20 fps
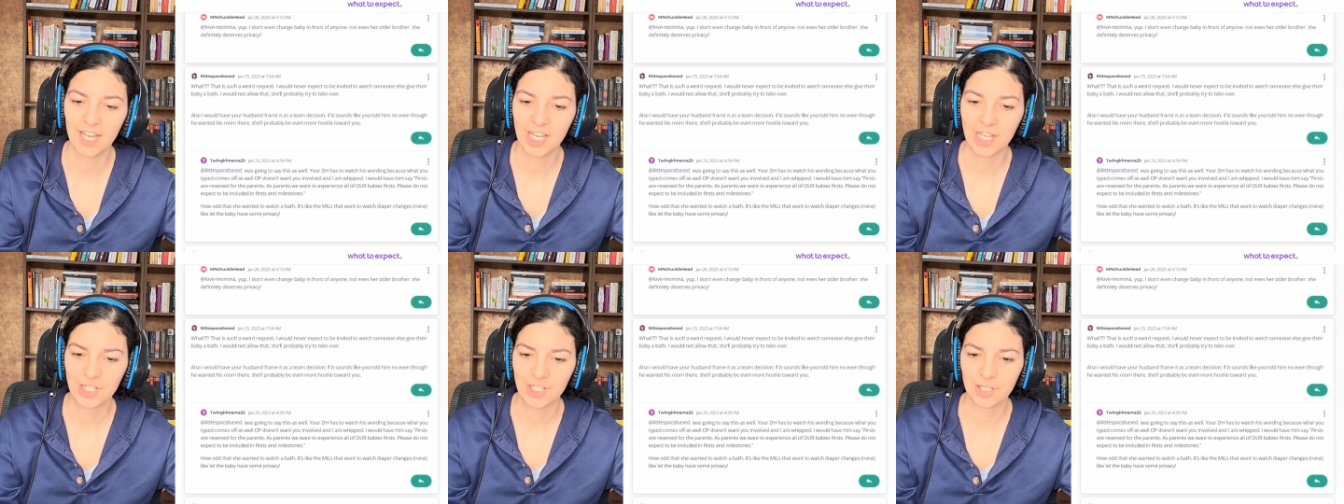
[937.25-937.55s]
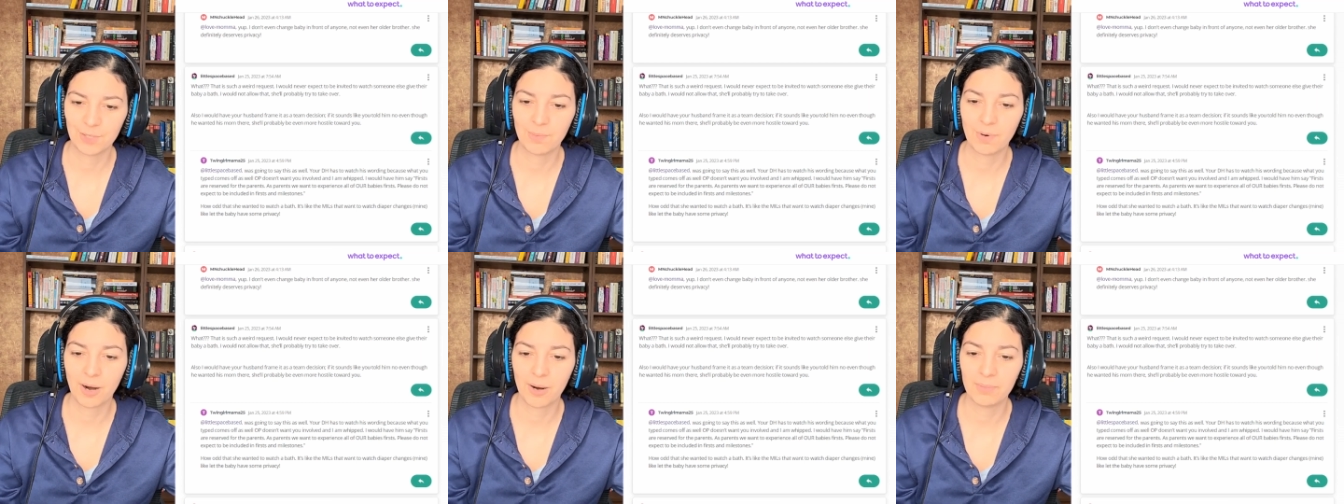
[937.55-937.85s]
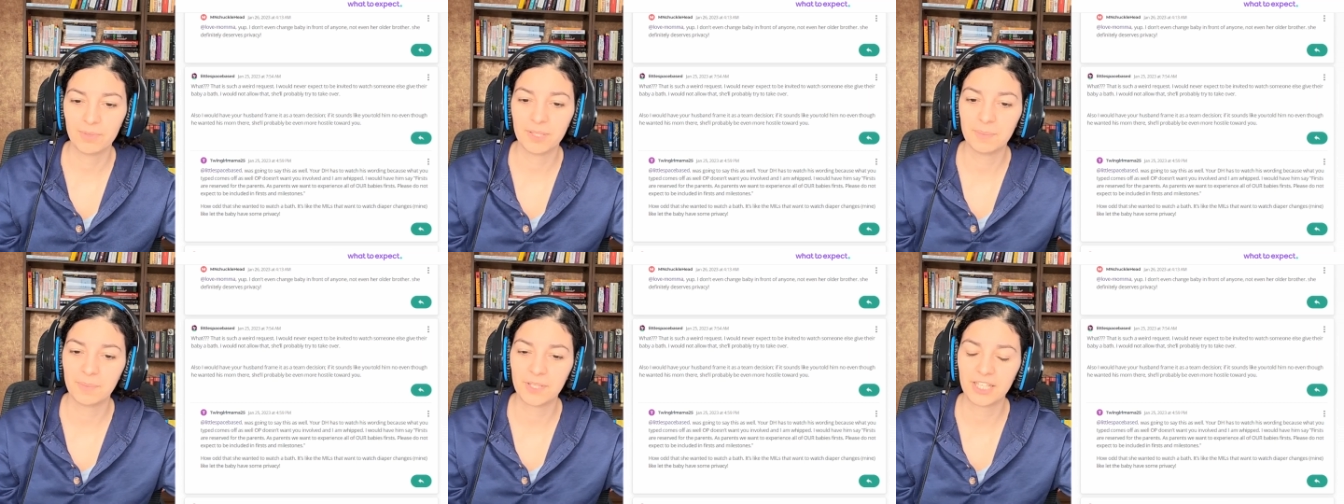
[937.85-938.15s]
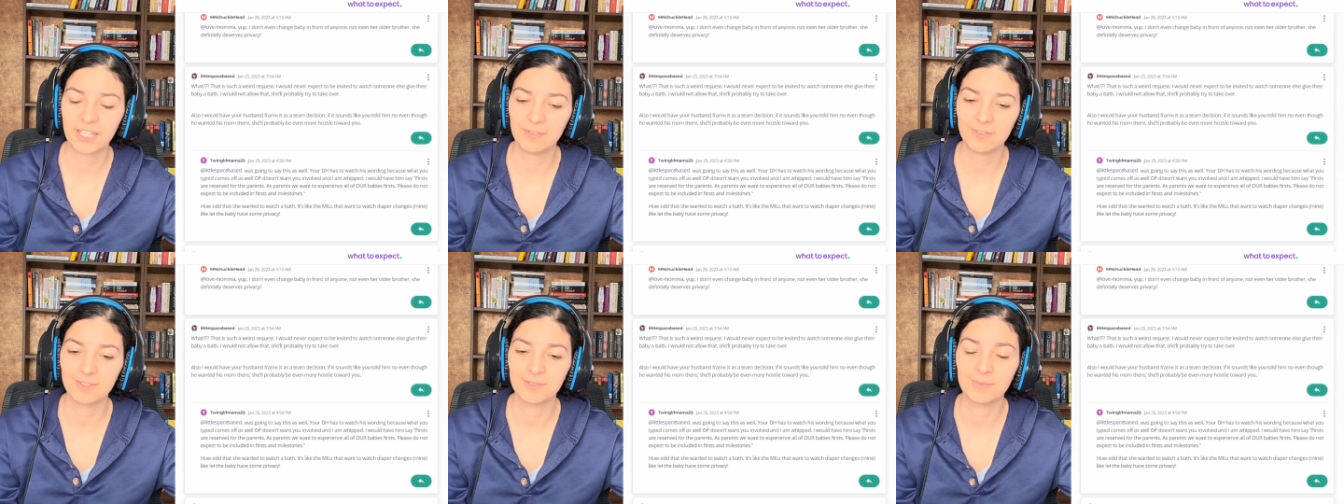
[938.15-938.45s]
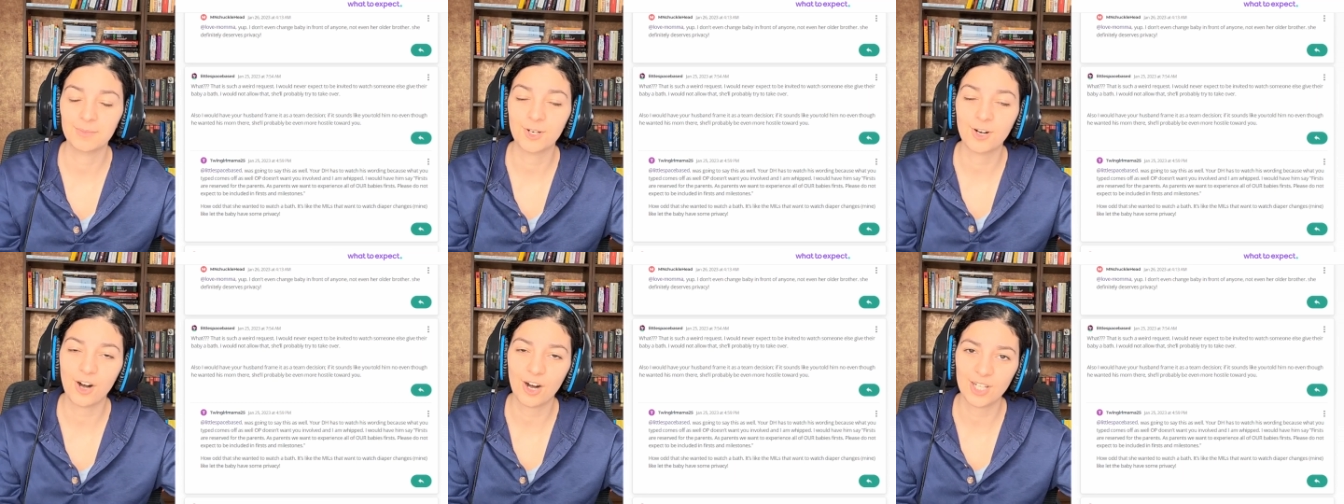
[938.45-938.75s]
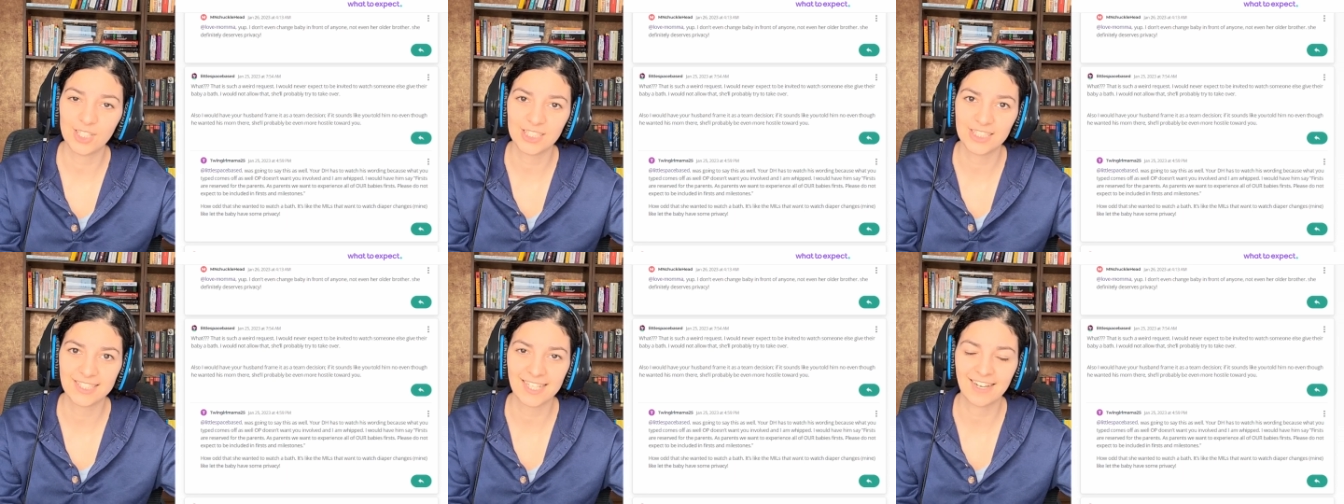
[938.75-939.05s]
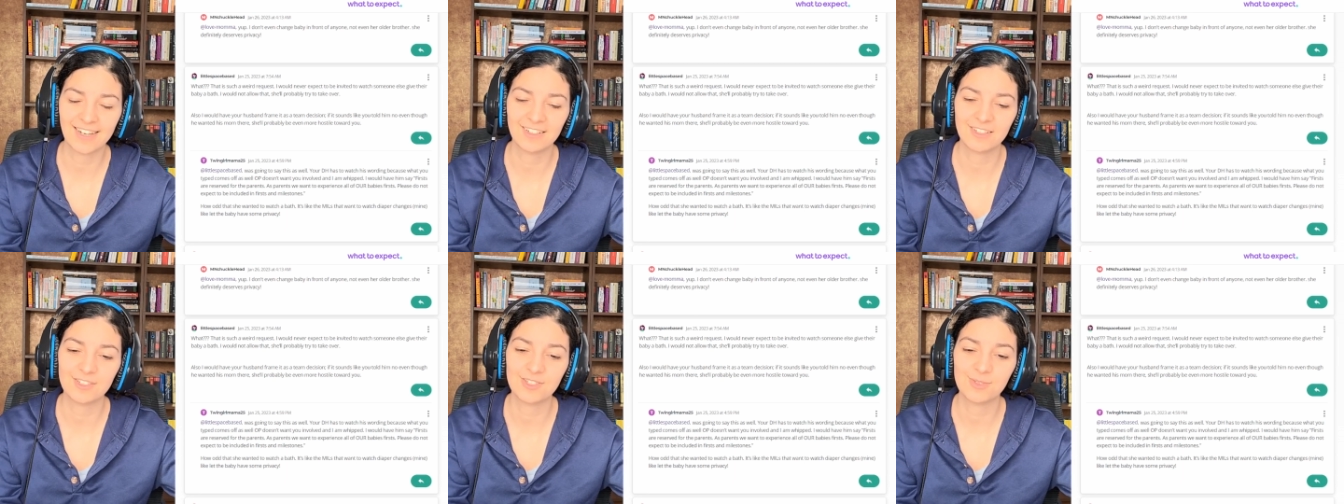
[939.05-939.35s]
she'll probably be even more
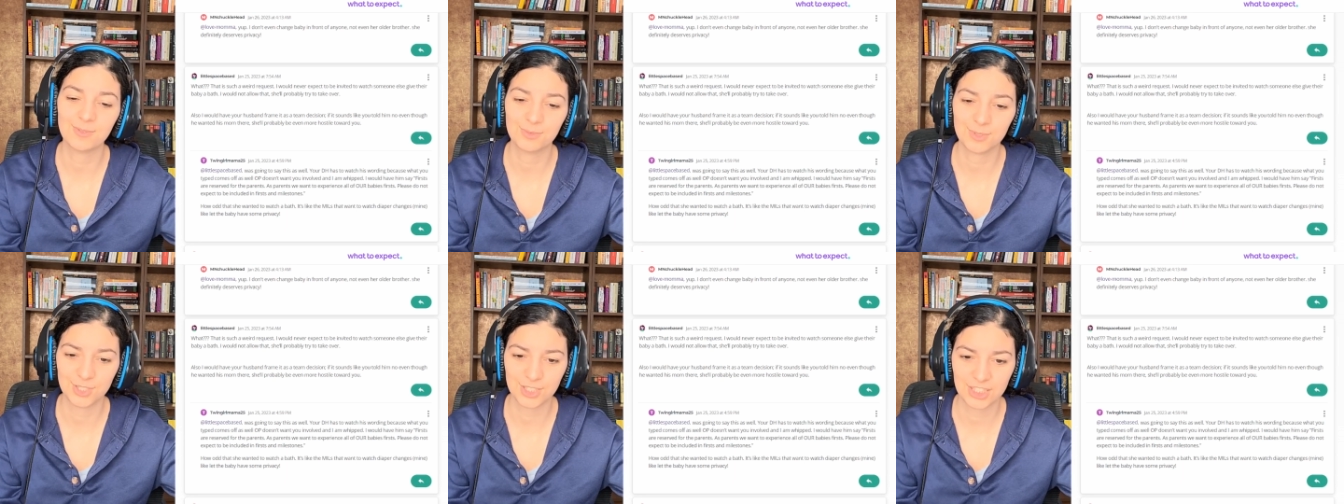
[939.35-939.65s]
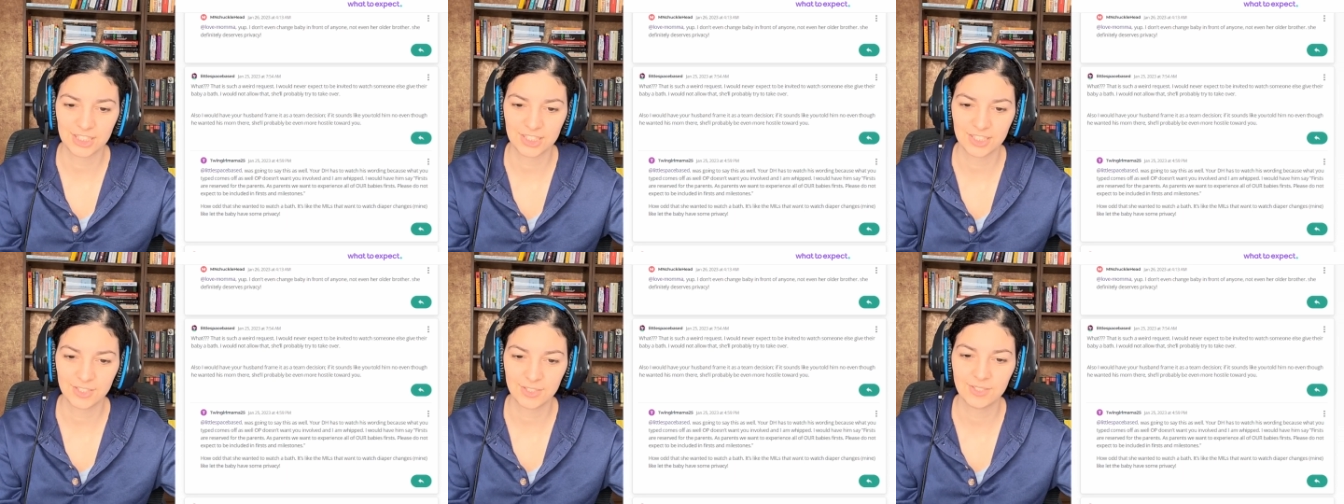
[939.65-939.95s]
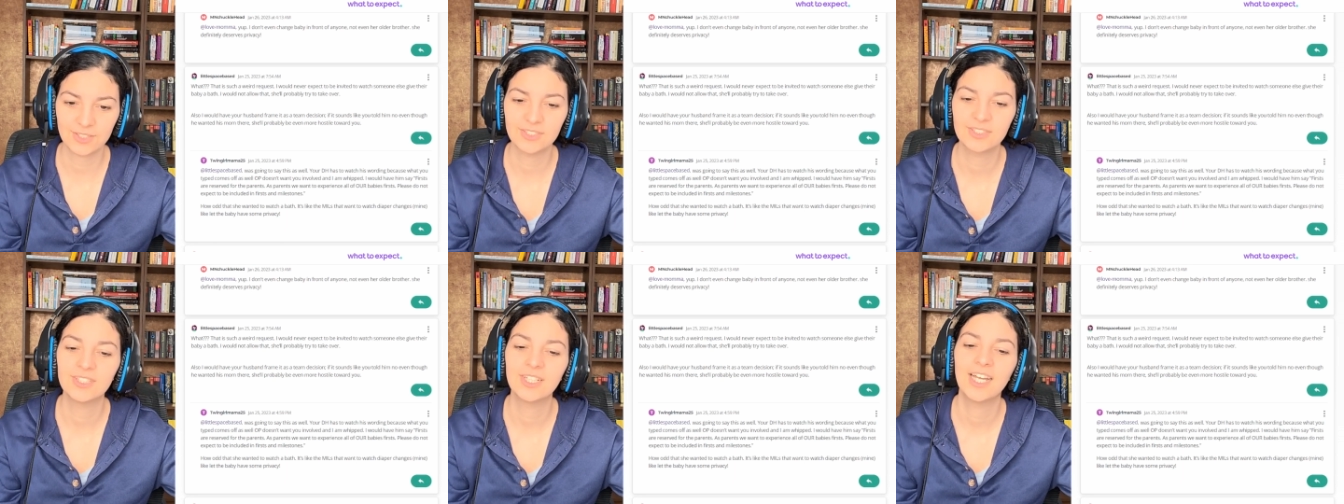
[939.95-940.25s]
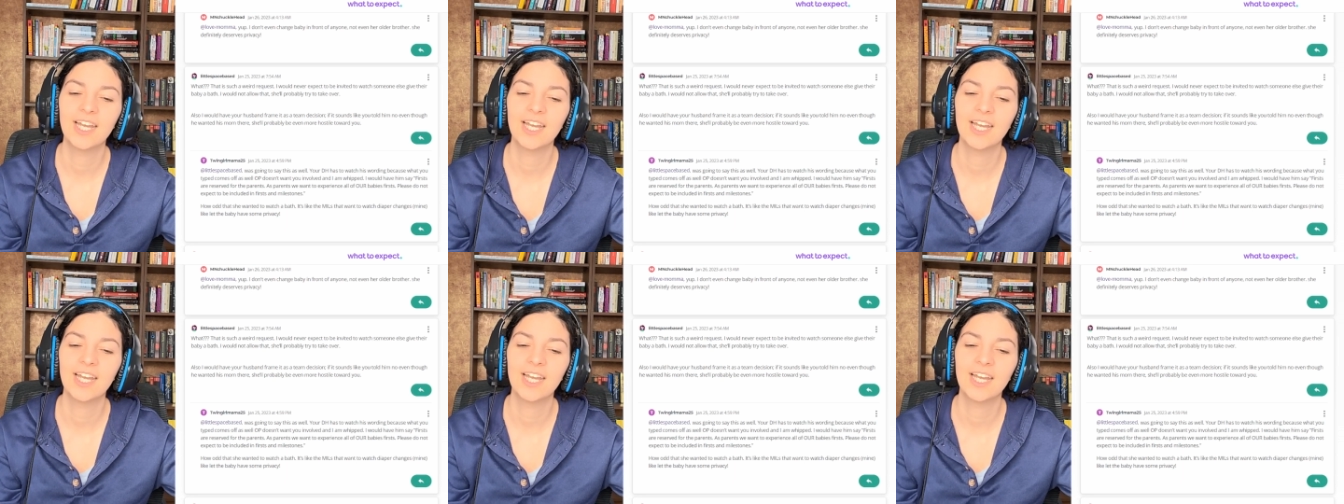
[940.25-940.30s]
hostile towards you."